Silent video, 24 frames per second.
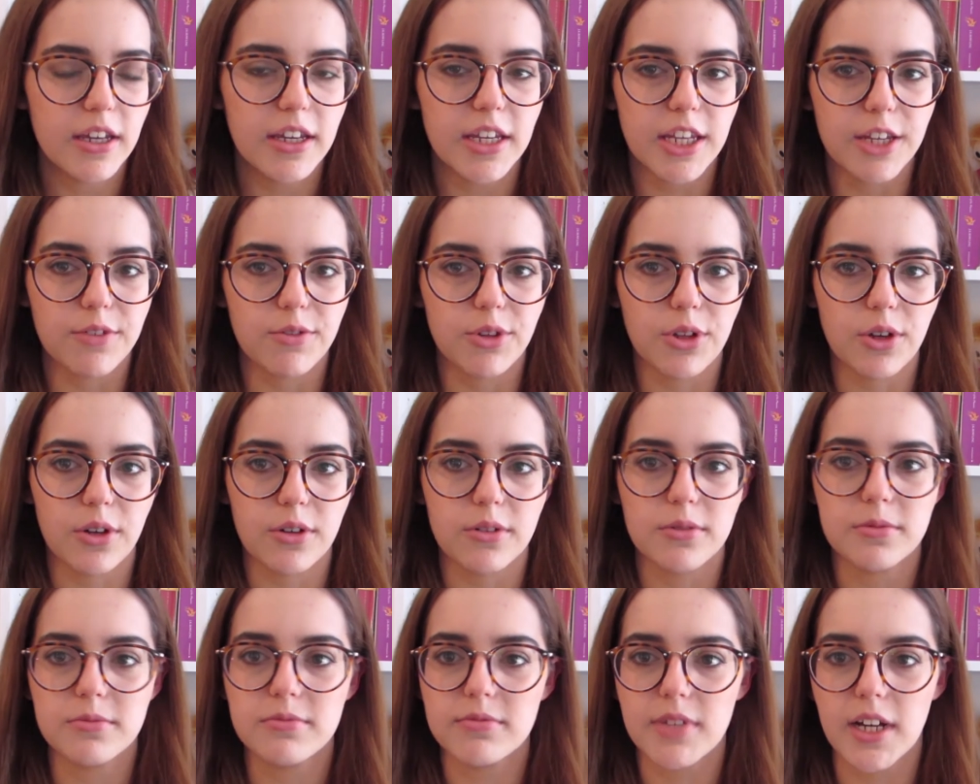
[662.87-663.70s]
even
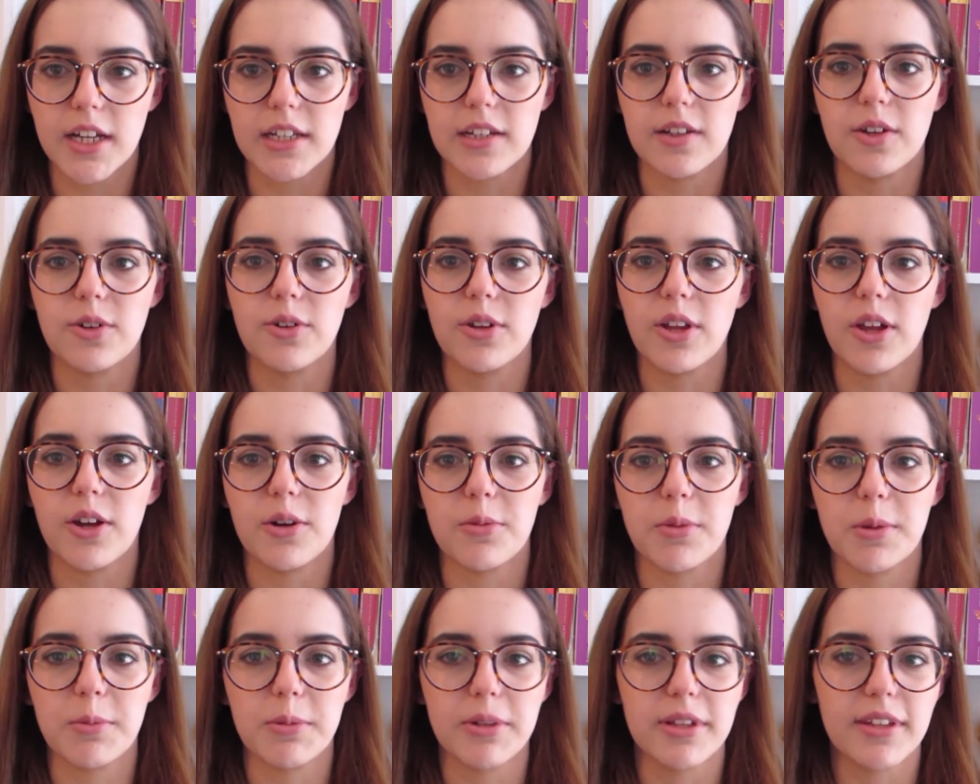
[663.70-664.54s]
though I know a lot
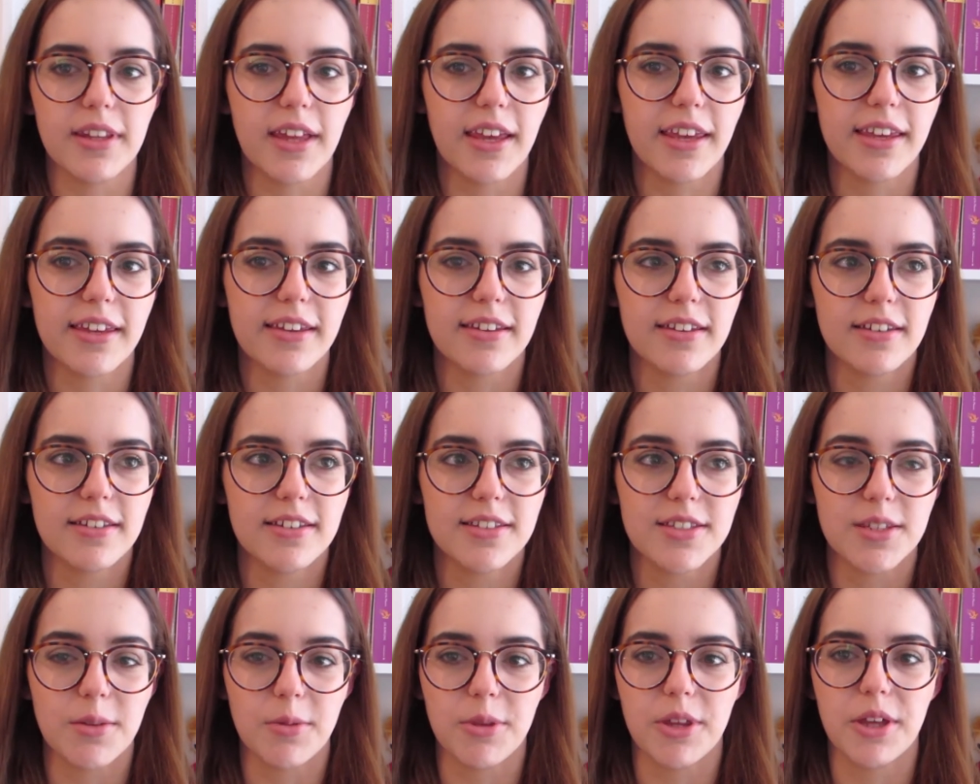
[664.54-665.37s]
of people like
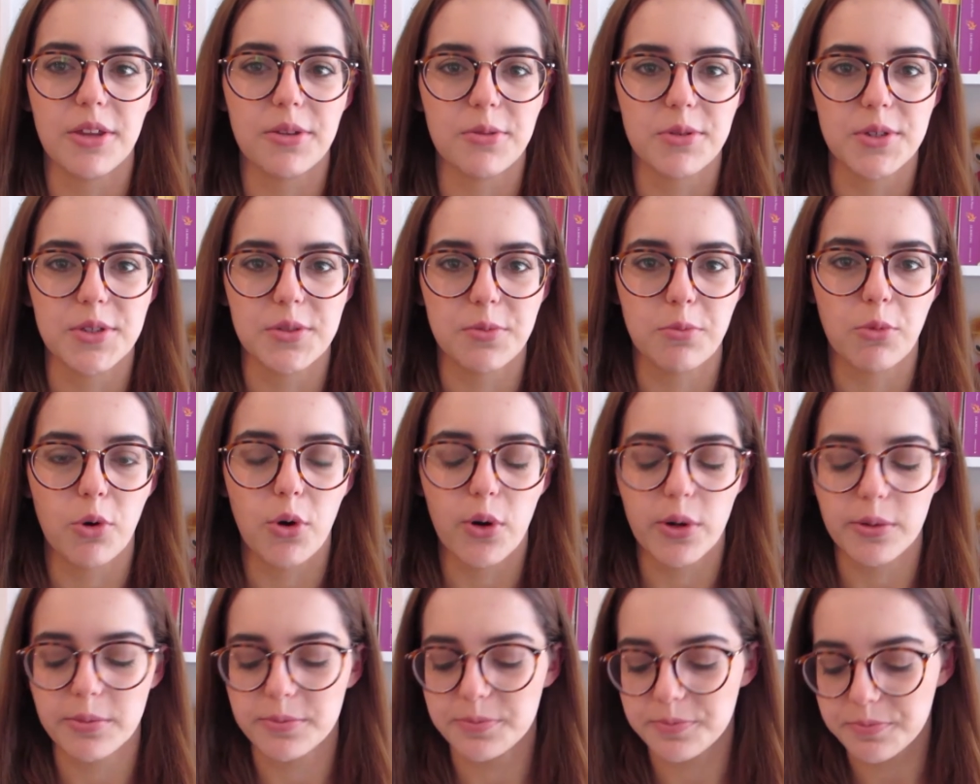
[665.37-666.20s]
some of the other ones
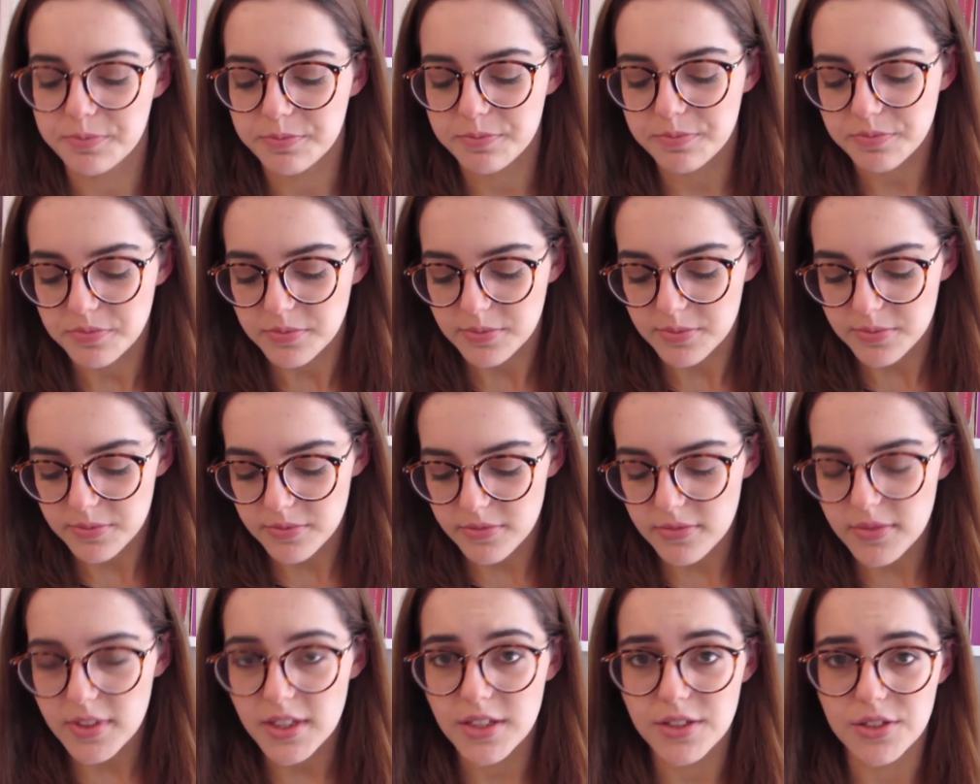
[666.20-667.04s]
more.
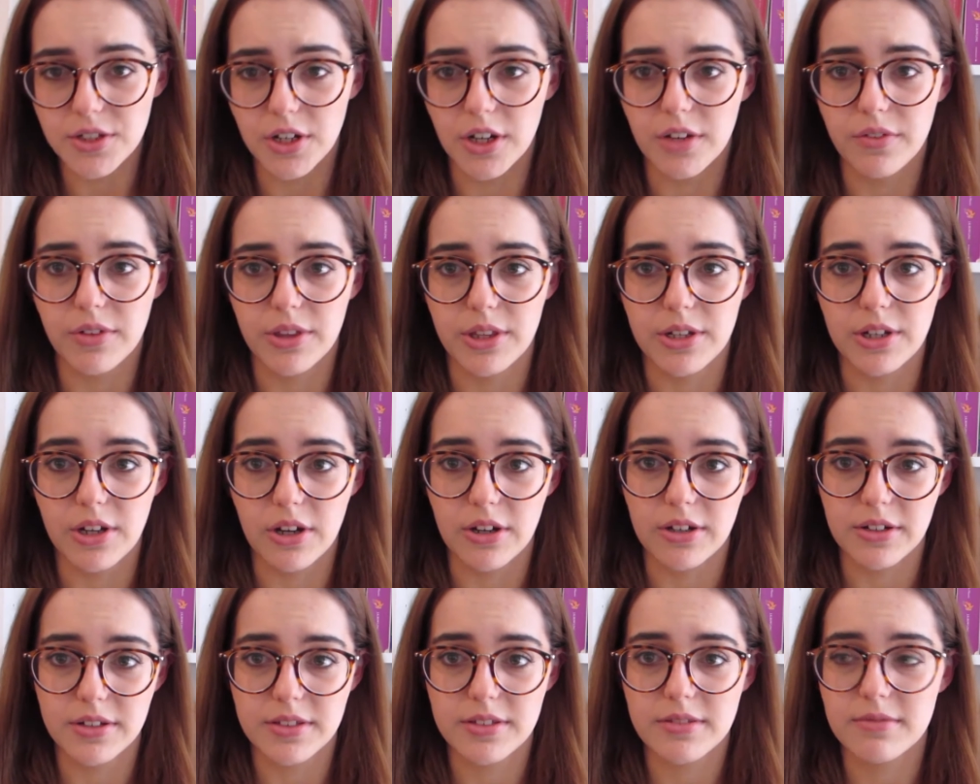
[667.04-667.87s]
Sorry for the
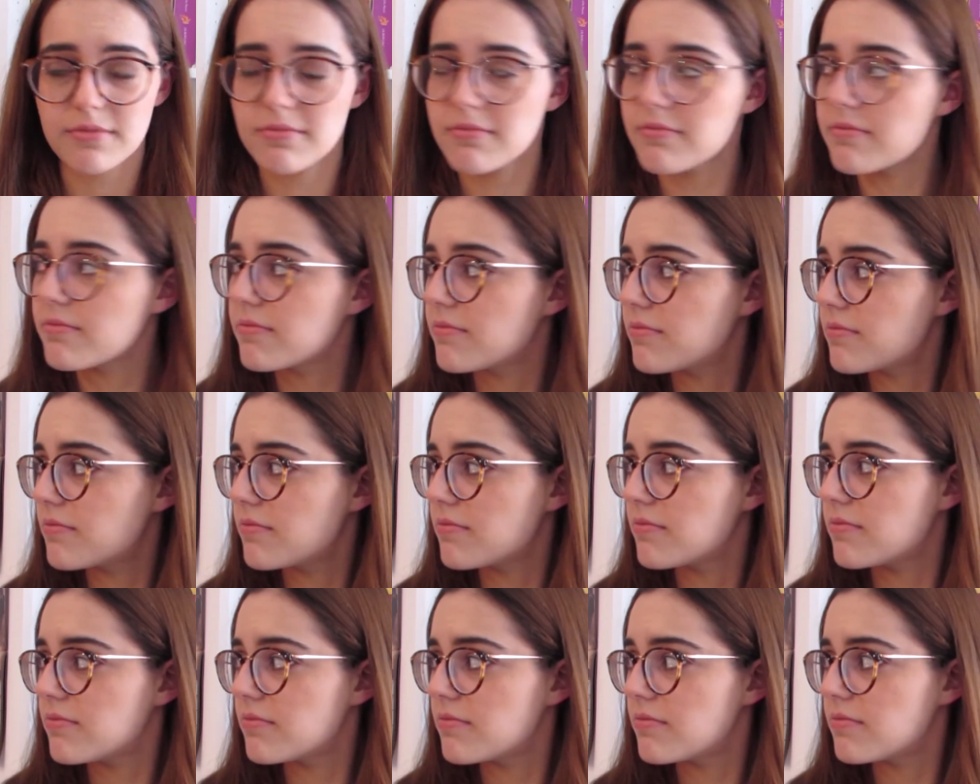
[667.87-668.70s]
dogs,
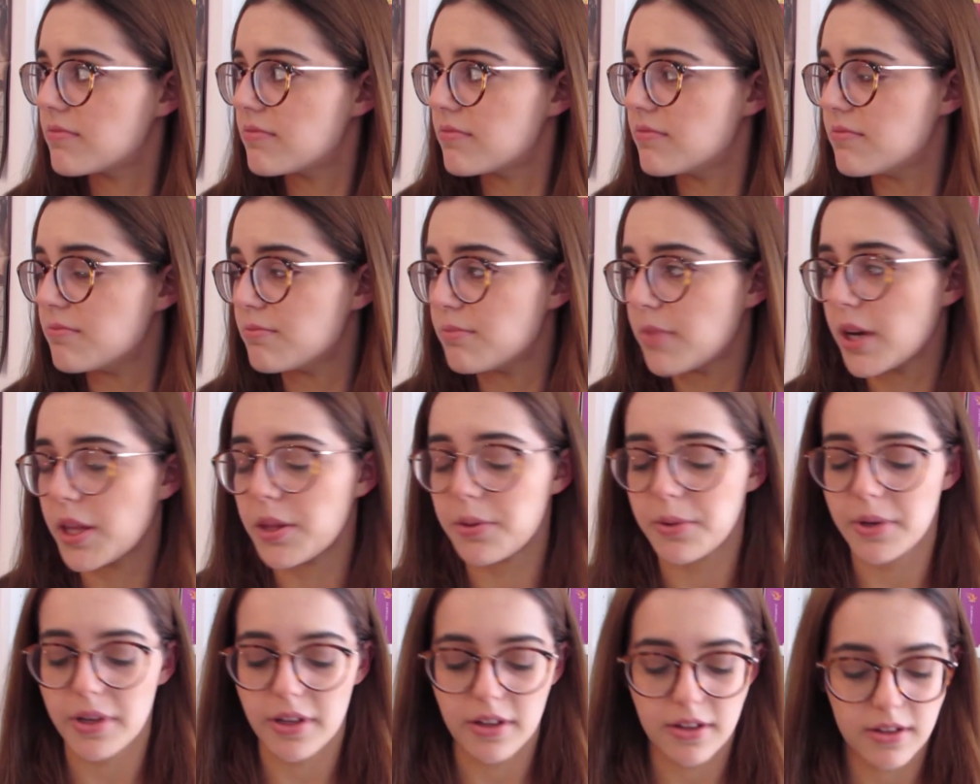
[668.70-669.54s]
by the
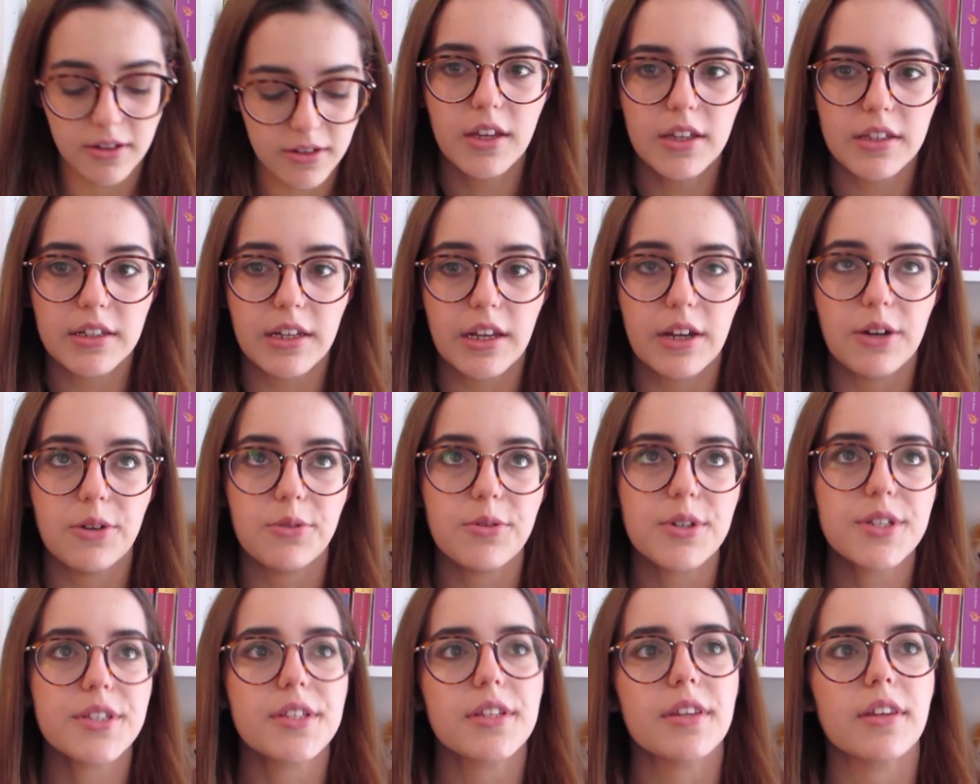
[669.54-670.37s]
way. Now,
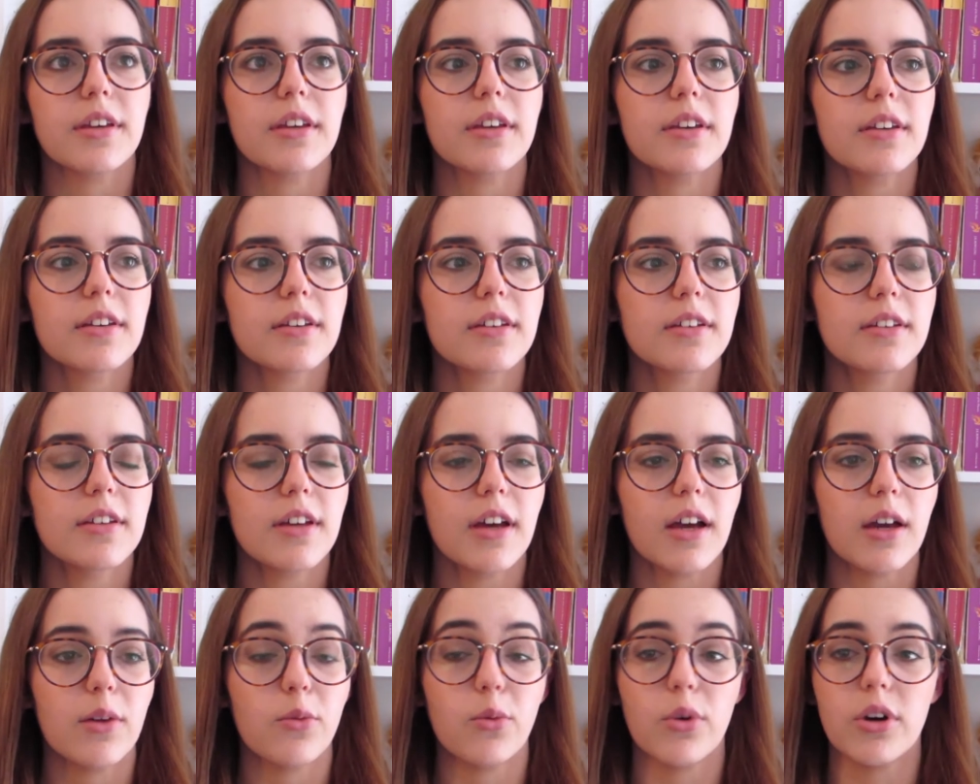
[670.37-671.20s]
recently,
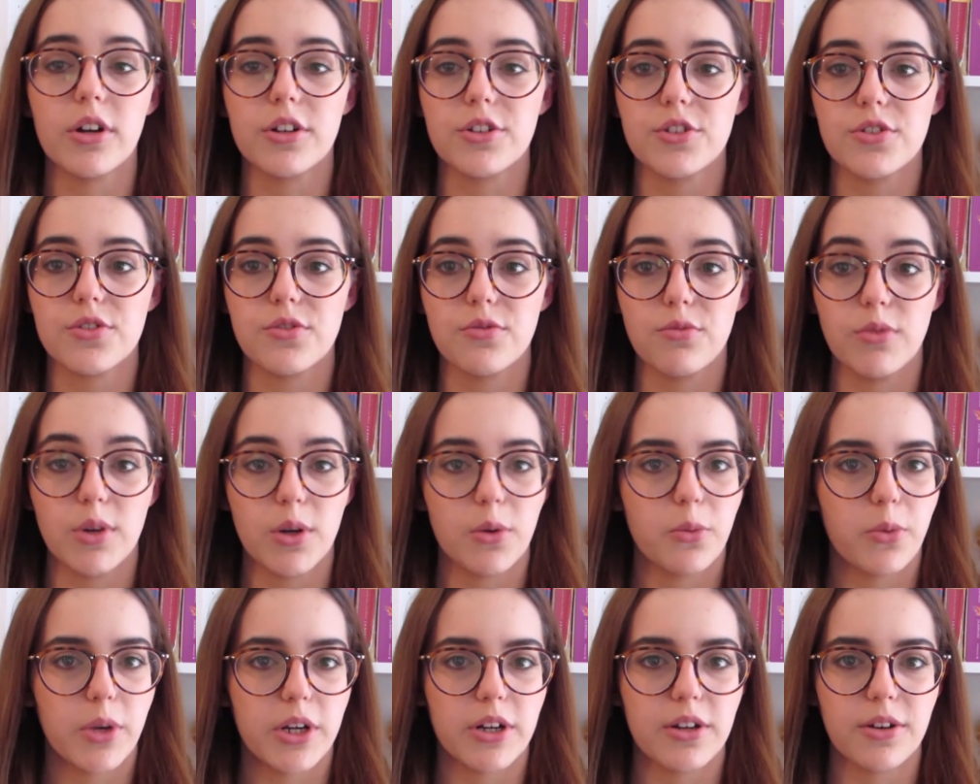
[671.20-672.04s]
I watched
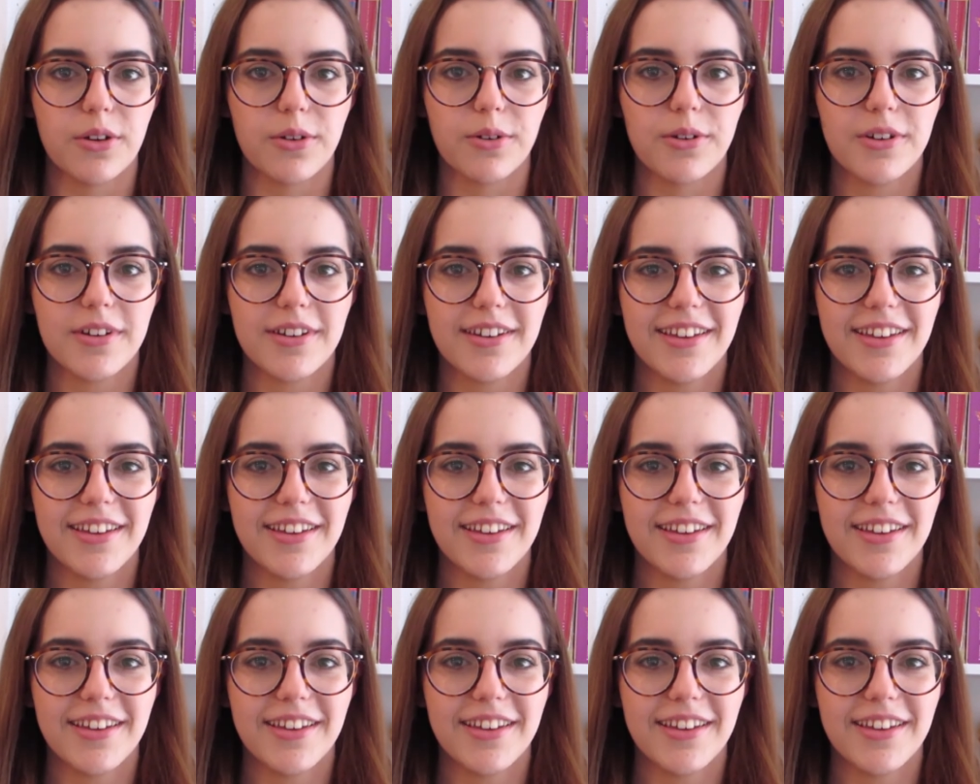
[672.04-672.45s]
Rear Window,